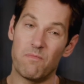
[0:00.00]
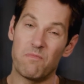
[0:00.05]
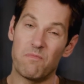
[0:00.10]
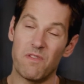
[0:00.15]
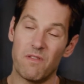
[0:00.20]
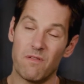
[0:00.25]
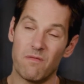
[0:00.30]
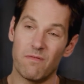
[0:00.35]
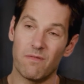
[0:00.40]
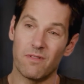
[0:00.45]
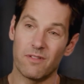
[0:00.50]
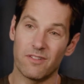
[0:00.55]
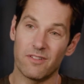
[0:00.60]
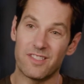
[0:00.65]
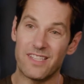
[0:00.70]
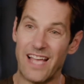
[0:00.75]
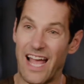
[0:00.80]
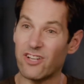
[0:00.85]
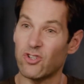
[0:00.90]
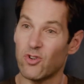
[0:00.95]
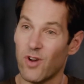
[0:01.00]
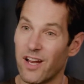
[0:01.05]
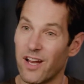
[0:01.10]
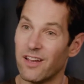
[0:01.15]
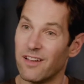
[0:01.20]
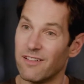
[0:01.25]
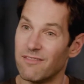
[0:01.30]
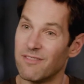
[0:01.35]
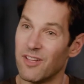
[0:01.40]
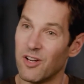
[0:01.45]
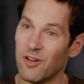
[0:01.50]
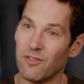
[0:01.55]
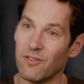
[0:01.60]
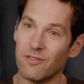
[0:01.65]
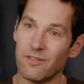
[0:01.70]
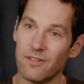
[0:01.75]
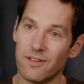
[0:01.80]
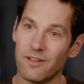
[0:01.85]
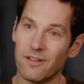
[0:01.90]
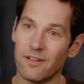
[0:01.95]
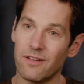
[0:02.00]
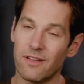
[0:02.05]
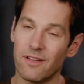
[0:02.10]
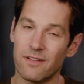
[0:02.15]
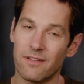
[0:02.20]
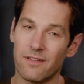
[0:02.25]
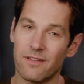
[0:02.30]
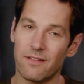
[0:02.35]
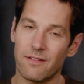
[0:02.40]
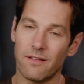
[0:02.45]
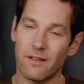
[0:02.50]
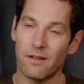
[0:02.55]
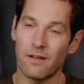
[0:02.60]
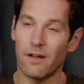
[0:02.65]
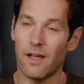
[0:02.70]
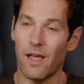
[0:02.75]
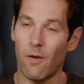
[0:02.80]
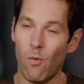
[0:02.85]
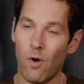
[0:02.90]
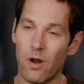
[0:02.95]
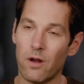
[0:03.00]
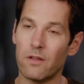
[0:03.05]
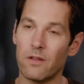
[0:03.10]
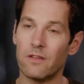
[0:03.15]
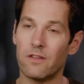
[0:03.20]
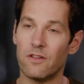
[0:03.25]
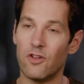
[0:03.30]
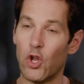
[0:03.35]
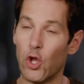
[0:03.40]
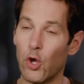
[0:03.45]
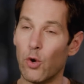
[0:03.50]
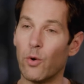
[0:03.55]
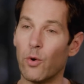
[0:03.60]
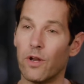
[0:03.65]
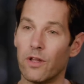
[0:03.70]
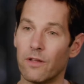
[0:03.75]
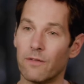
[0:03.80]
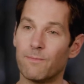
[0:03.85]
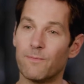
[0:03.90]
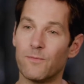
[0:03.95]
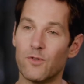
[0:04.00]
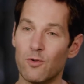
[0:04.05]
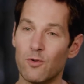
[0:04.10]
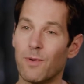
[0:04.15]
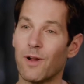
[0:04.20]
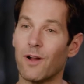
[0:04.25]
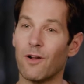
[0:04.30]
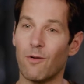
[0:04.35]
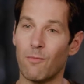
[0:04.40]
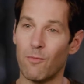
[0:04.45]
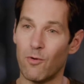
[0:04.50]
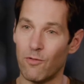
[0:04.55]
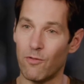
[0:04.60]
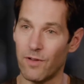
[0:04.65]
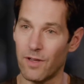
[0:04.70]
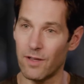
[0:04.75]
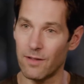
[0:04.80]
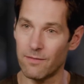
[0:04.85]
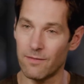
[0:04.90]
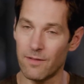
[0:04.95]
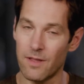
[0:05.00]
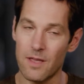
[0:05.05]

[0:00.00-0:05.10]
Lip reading: be a little saturated, you know, a little, it's like, okay, what's new in a superhero movie?